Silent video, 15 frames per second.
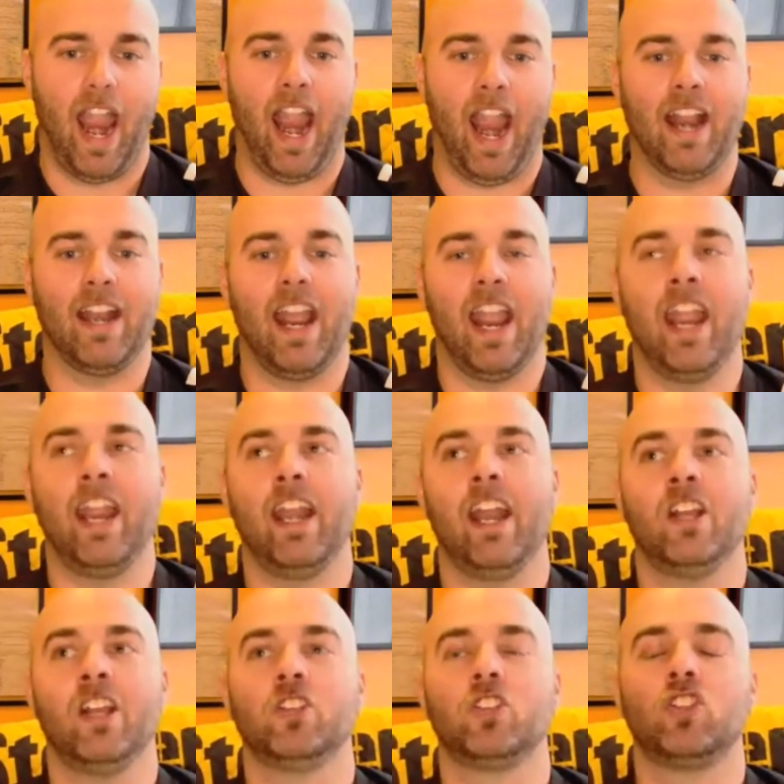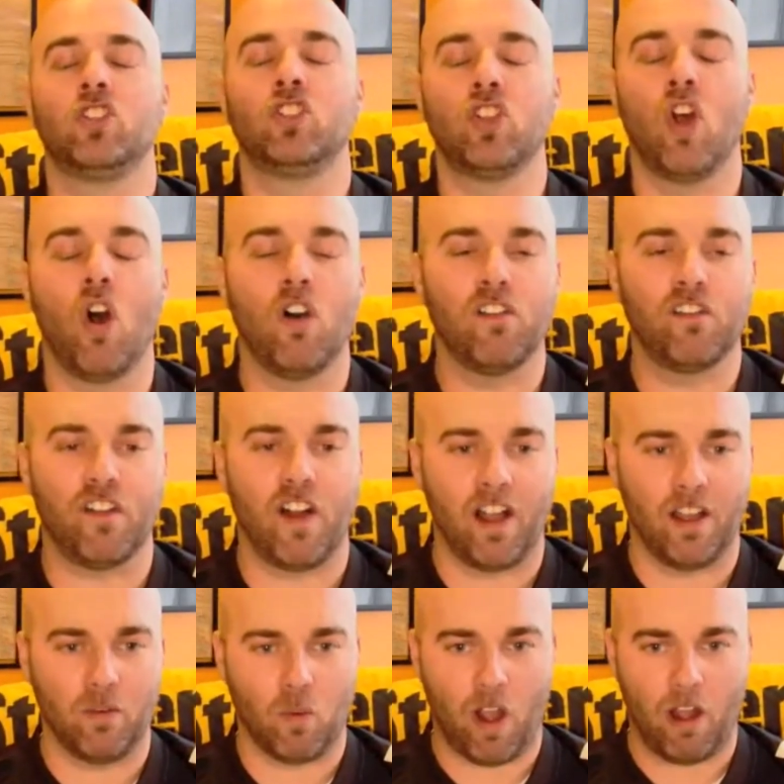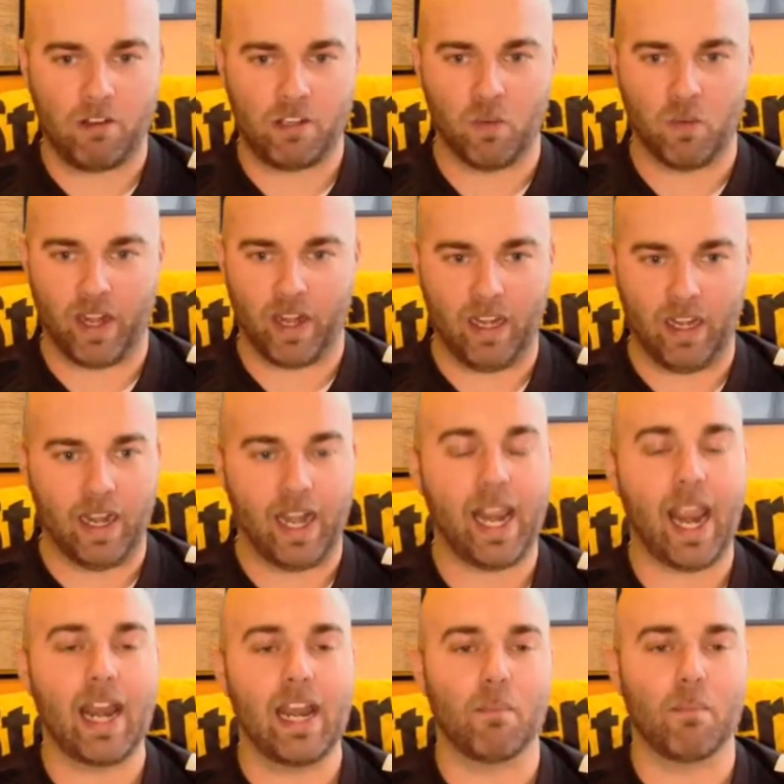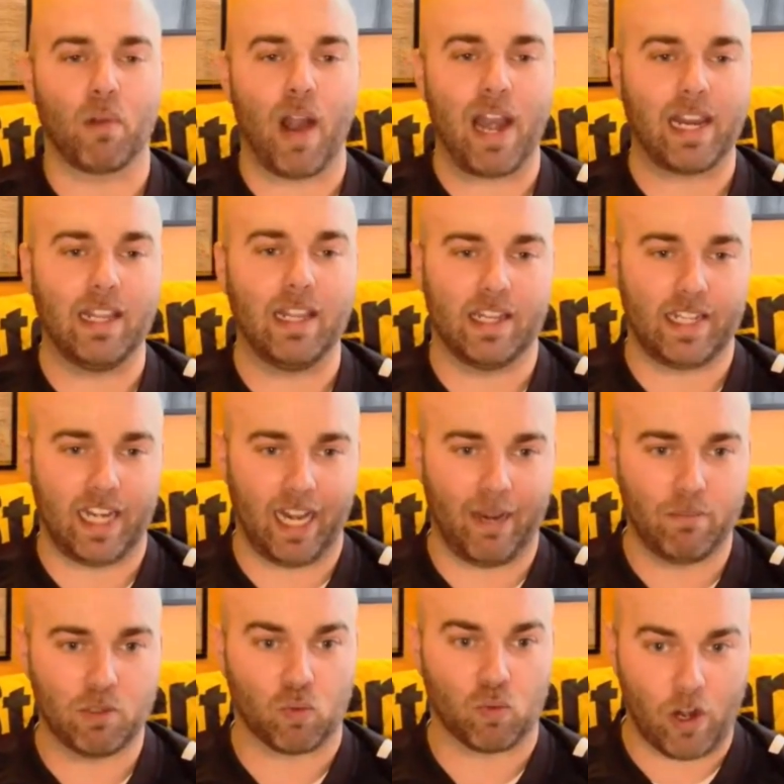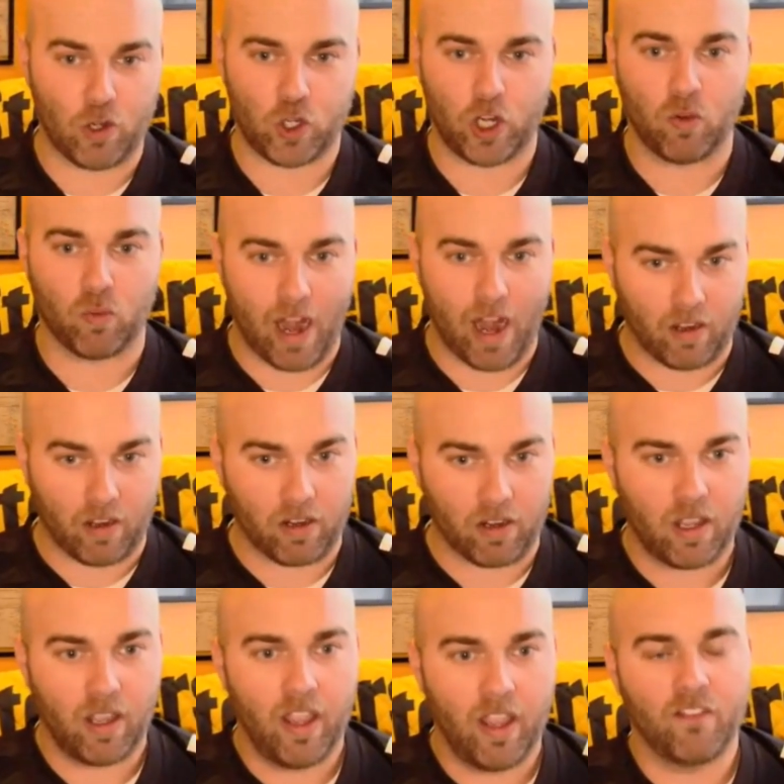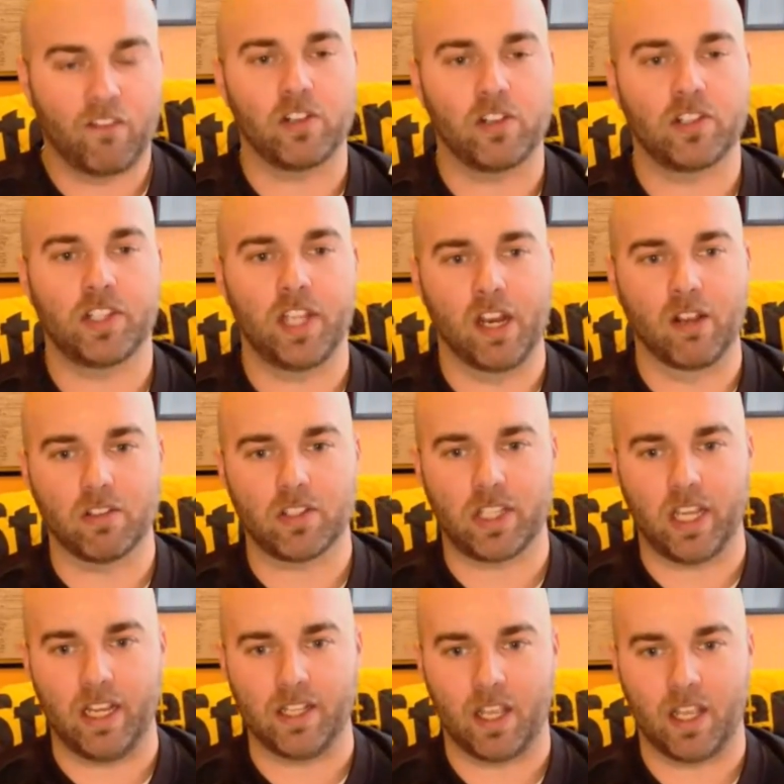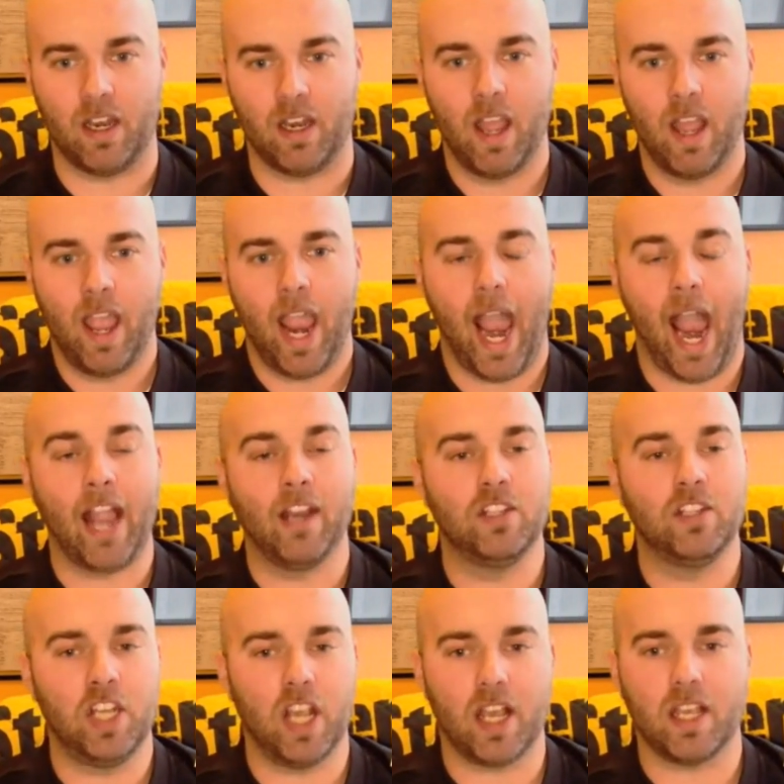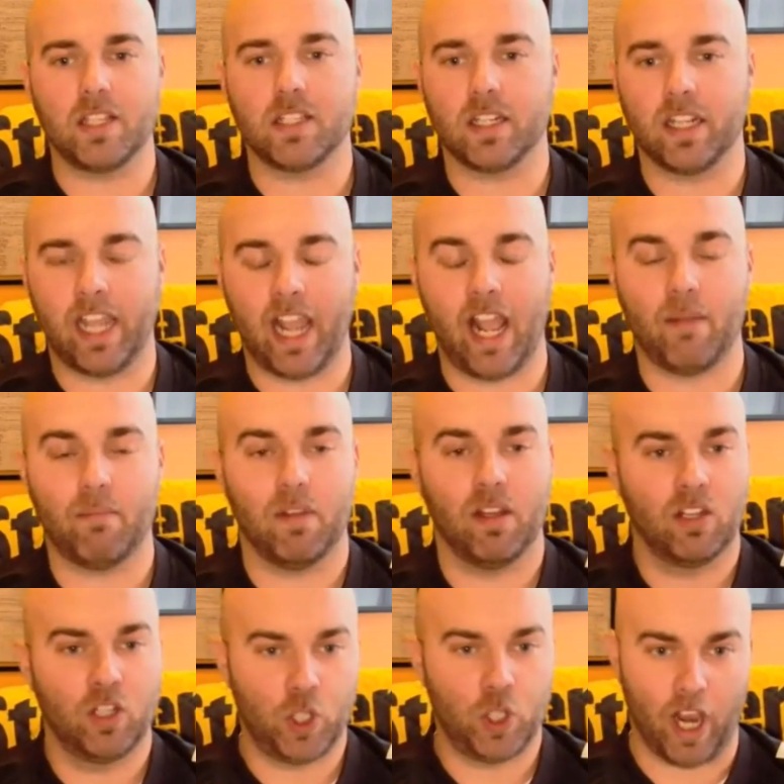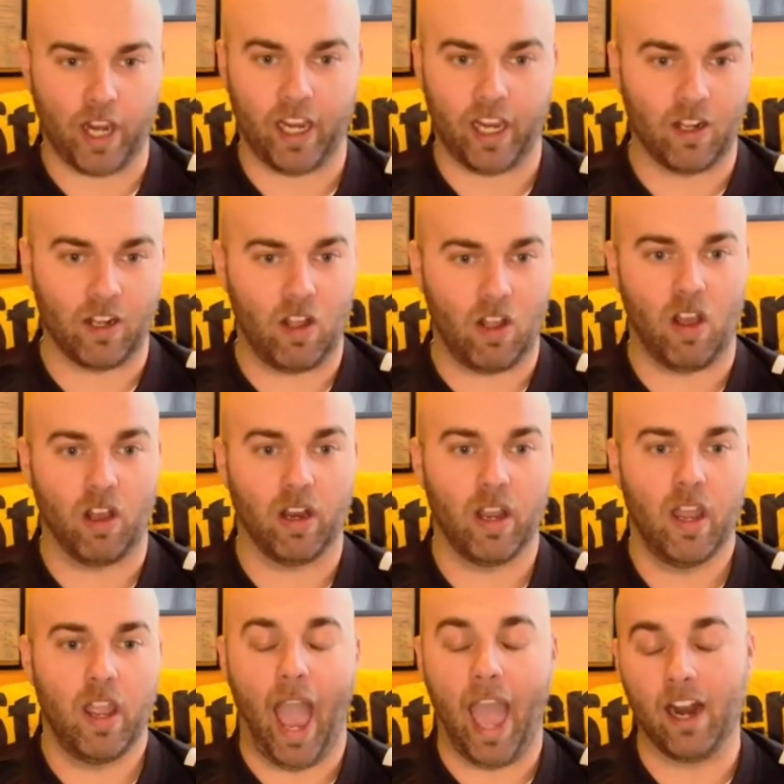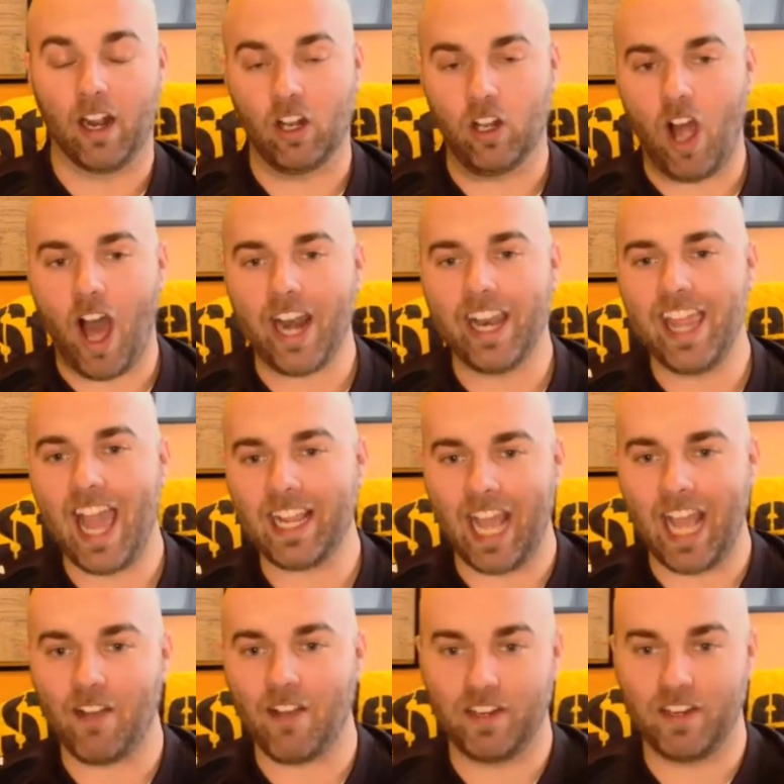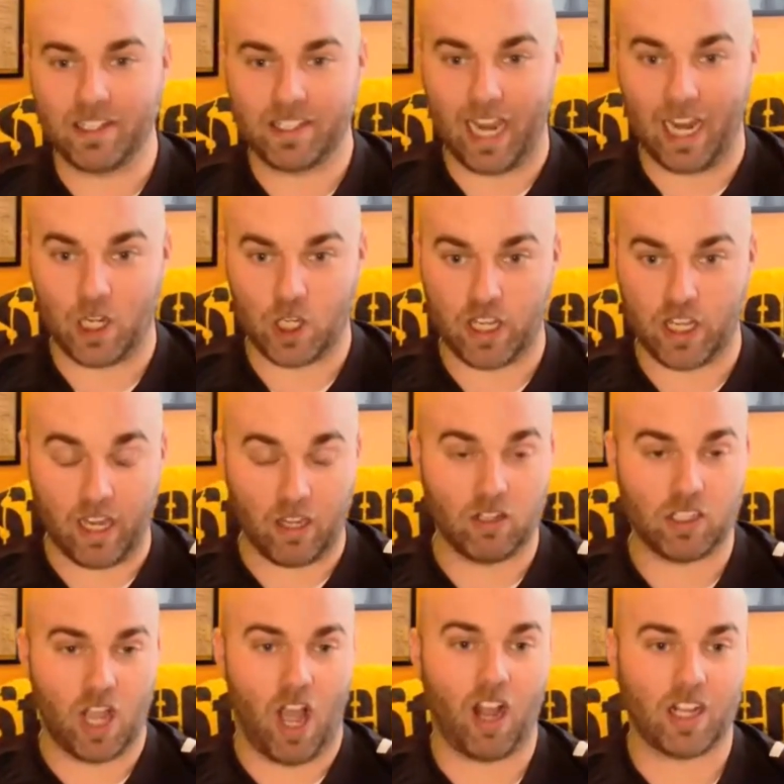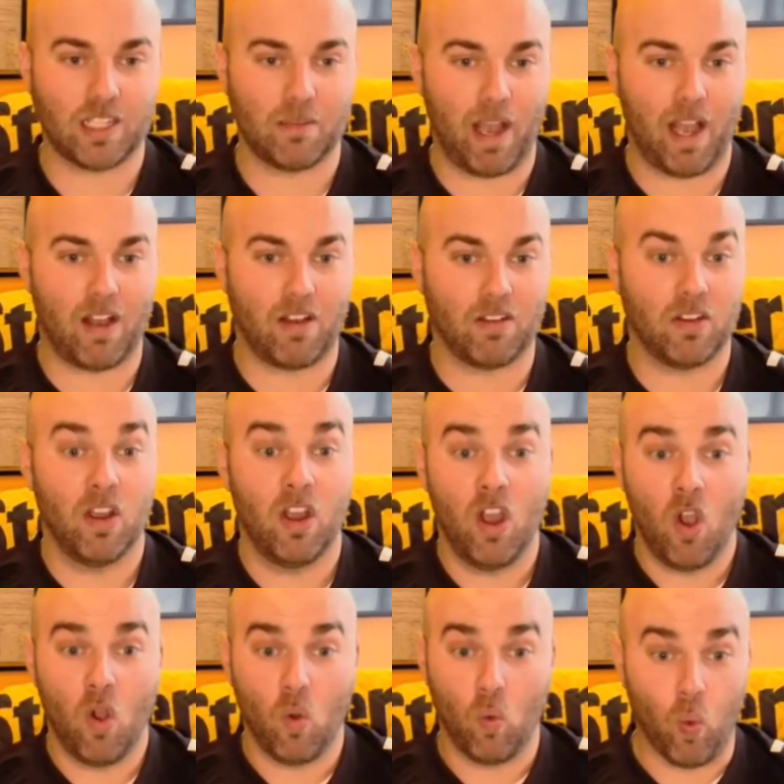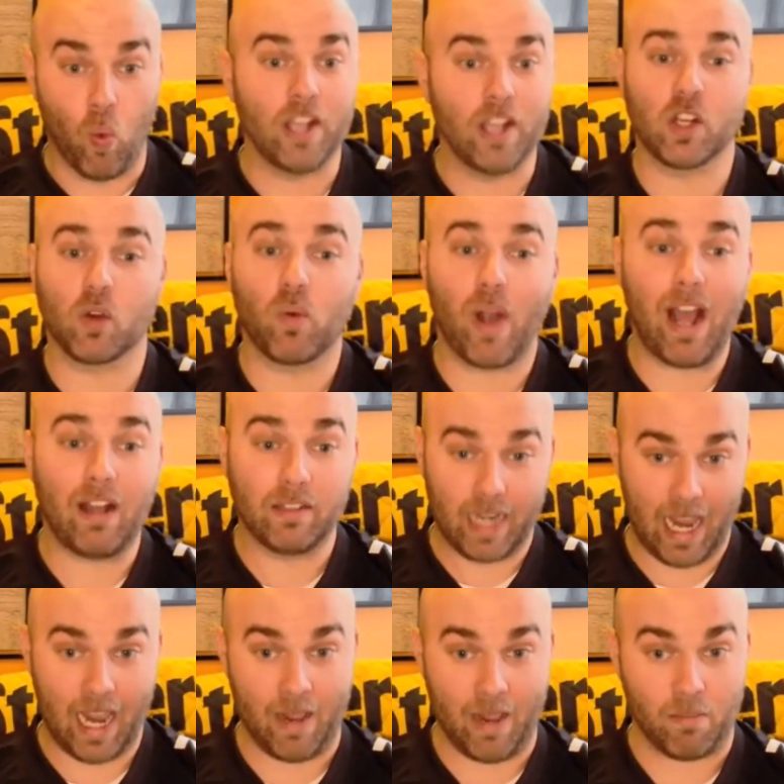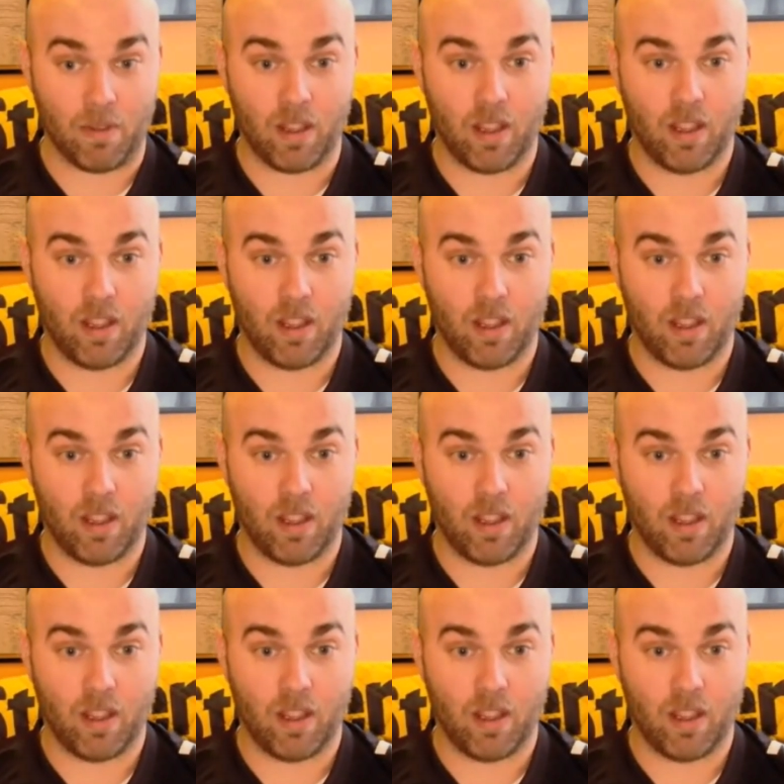And it is so fun watching what he did. He ended up breaking the team's rushing record for a single season and just kept chugging along. And a lot of that galvanization that you talked about was around him.